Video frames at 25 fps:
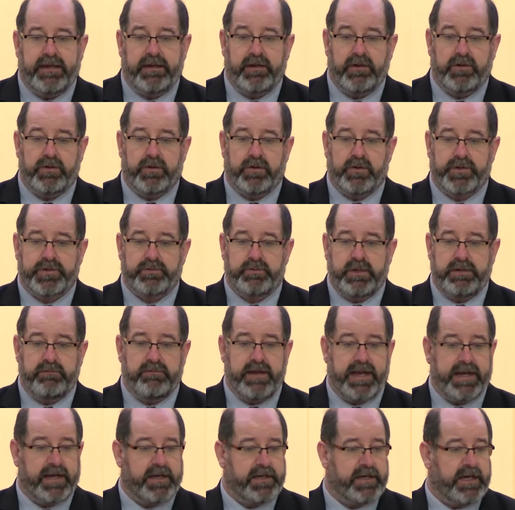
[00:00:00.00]
And of course we
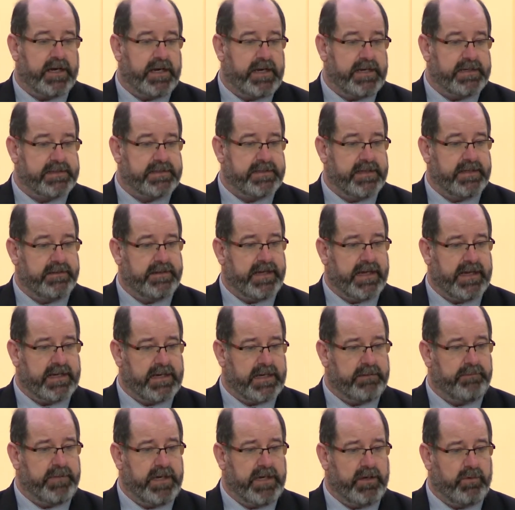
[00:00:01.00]
recognize that that
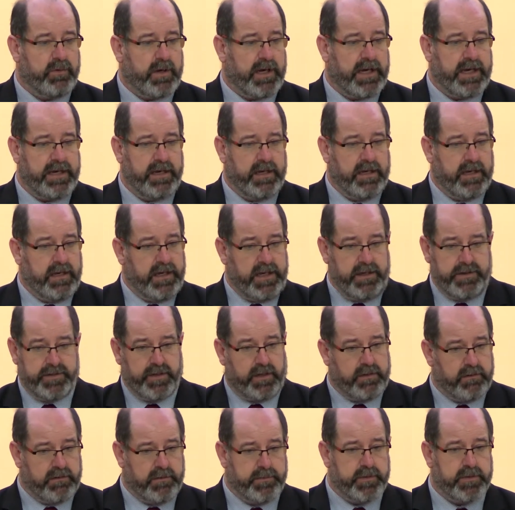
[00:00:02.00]
can be quite
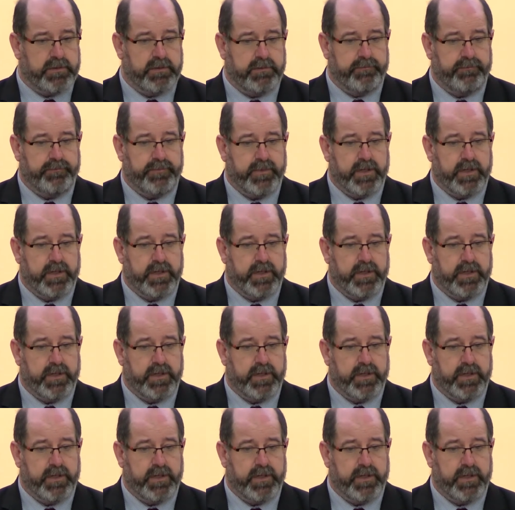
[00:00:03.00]
intolerable.